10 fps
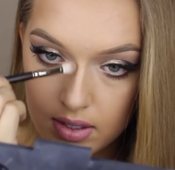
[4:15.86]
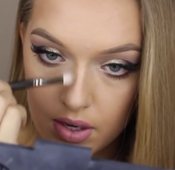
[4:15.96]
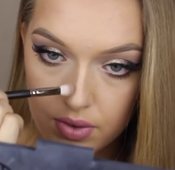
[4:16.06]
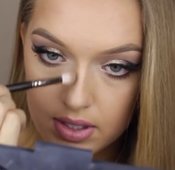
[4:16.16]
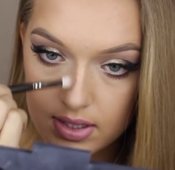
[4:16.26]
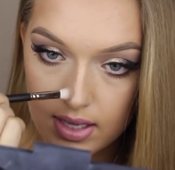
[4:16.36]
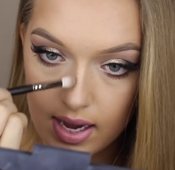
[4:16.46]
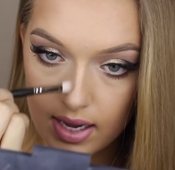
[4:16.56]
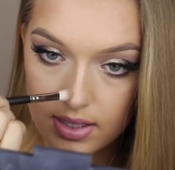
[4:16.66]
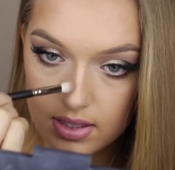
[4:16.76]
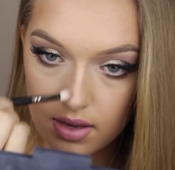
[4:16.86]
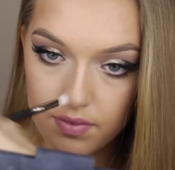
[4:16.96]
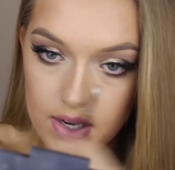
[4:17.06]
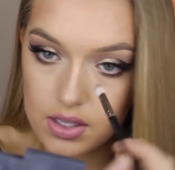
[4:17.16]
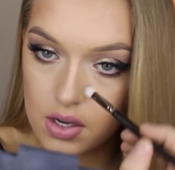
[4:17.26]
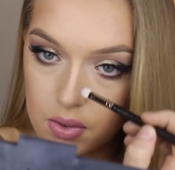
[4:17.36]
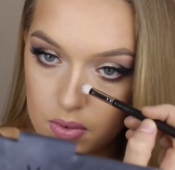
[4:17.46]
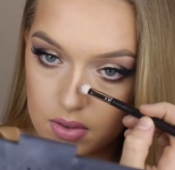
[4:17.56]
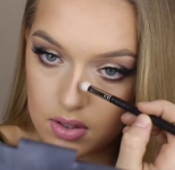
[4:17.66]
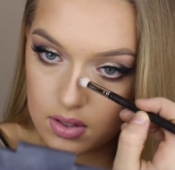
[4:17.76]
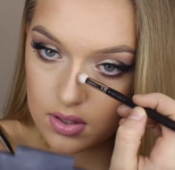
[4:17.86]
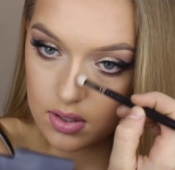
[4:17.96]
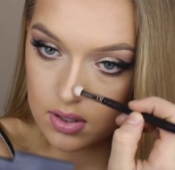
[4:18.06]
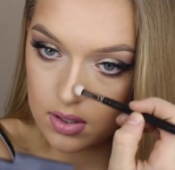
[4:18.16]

down the sides of my nose.